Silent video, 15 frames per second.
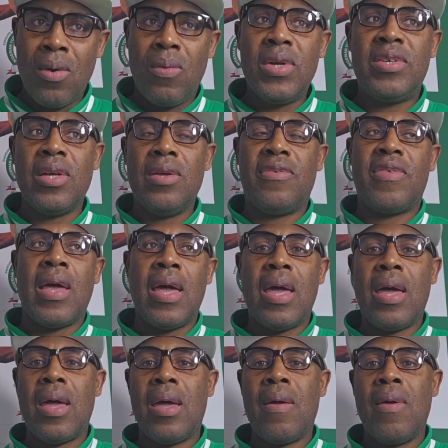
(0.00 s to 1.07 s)
which is
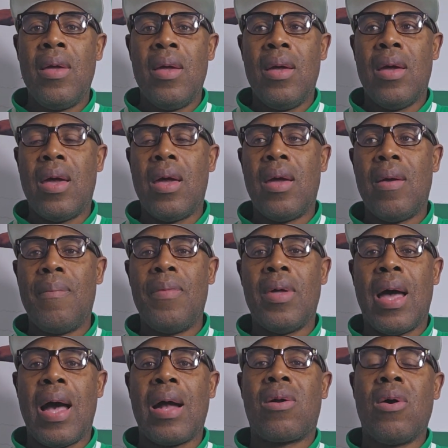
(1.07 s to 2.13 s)

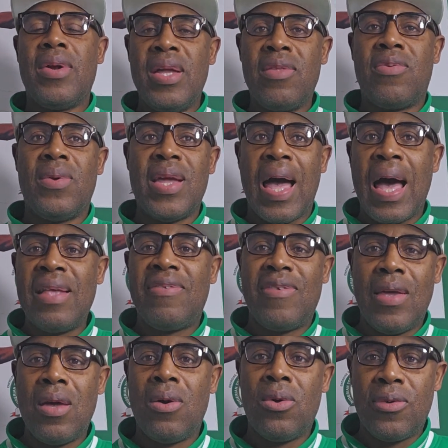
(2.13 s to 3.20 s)
according to the
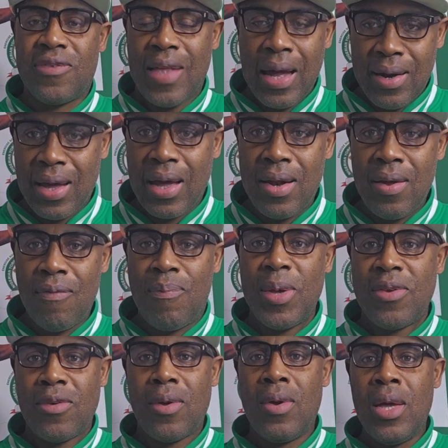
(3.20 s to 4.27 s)
ICAO standard
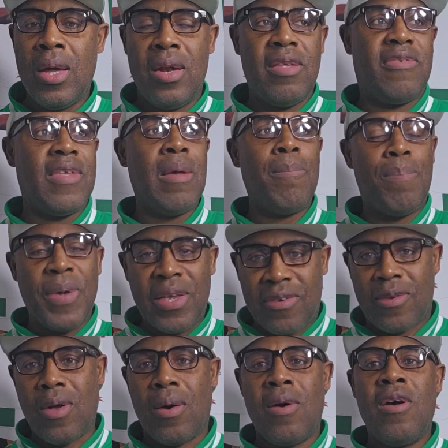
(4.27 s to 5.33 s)
picture, the same
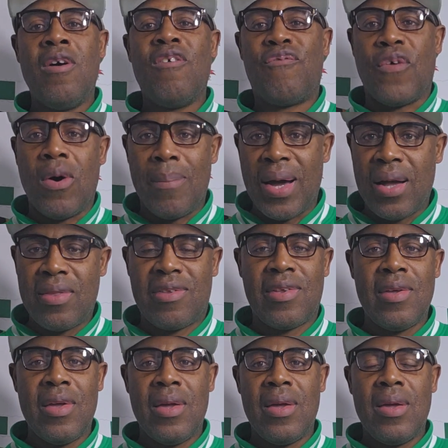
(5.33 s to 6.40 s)
picture
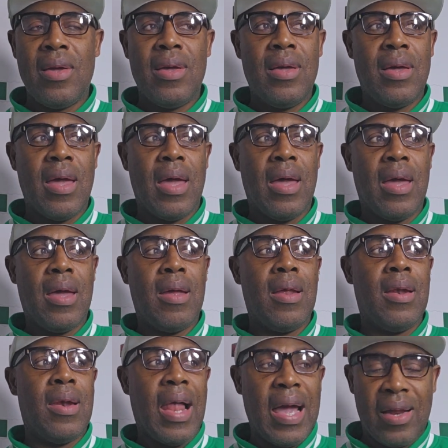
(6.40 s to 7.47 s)
format
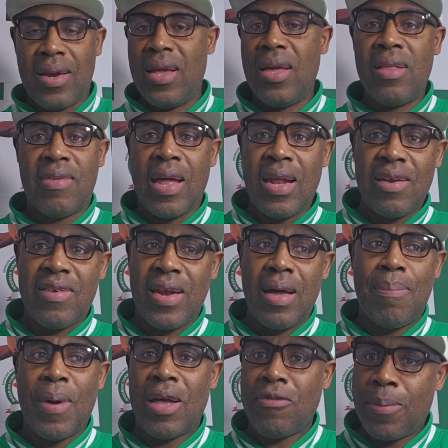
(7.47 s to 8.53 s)
like the
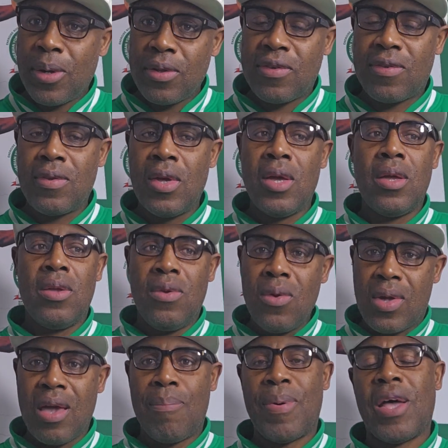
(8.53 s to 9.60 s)
international passports,
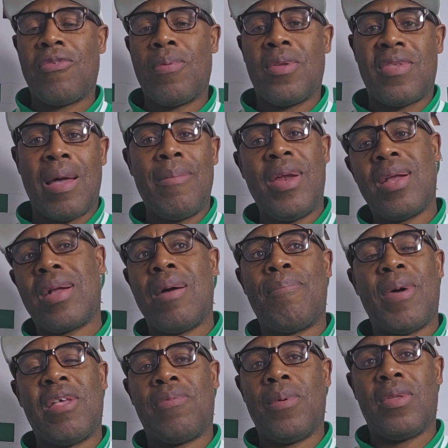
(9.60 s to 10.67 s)
UK passport, American
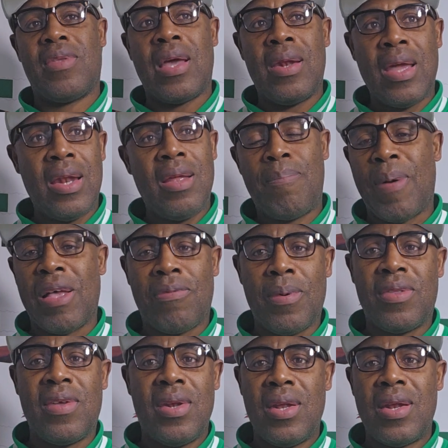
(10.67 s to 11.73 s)
passport, and any
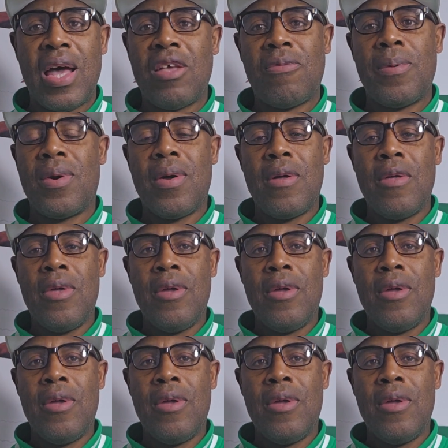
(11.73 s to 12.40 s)
passport in the diaspora.